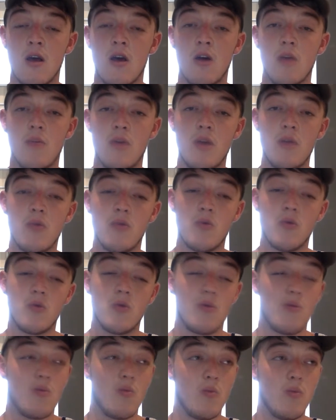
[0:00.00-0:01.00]
And people
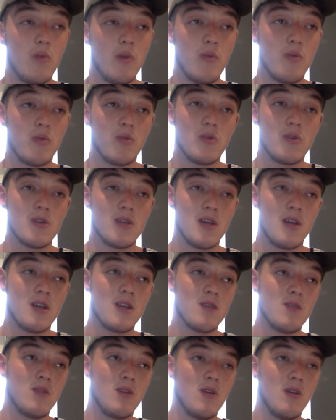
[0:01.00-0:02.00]
would say
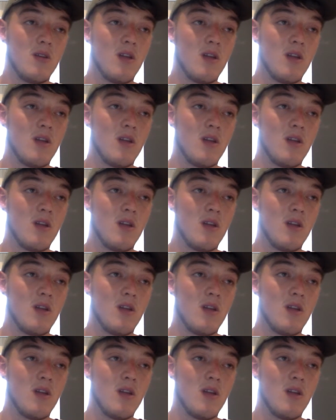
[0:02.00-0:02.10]
to me,